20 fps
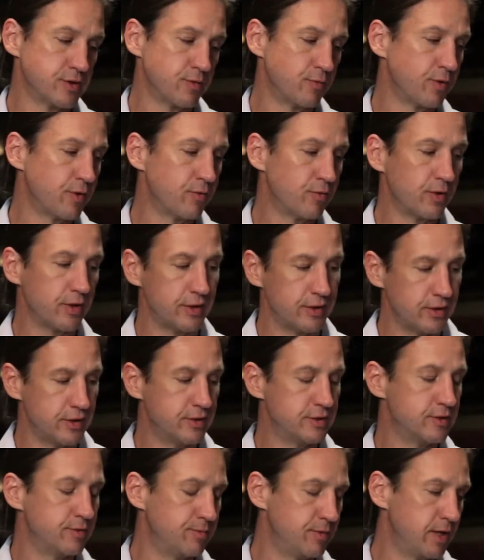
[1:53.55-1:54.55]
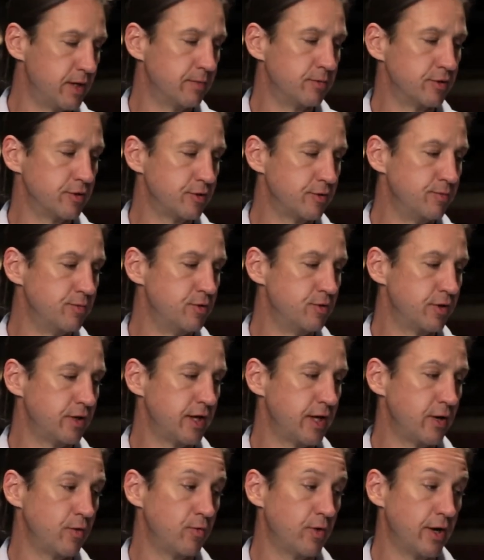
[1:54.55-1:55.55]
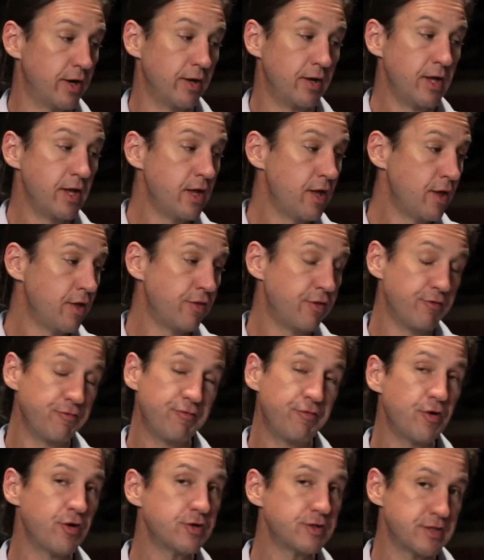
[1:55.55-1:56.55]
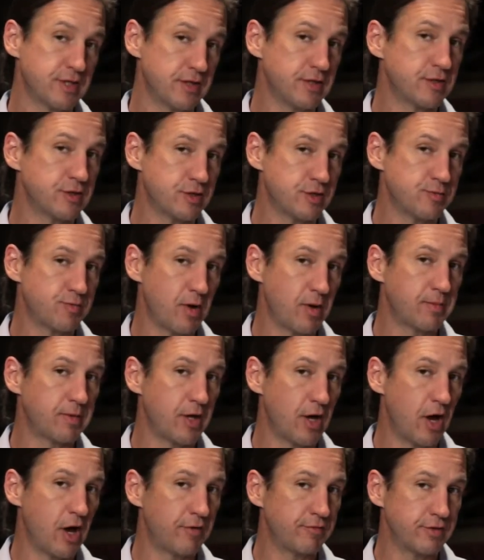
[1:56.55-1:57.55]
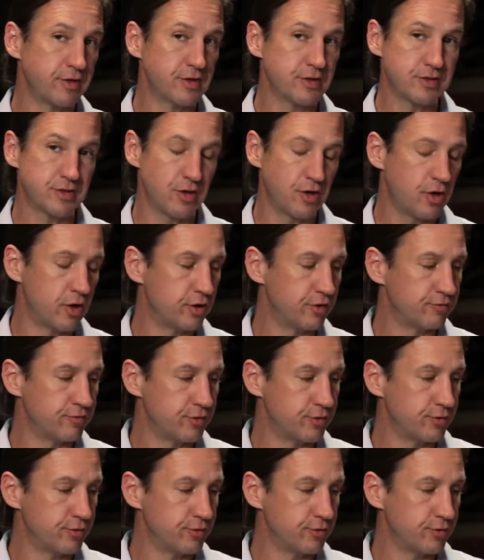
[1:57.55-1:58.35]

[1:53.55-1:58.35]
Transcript: that we really need to be able to communicate well. The first, and this is probably obvious to all of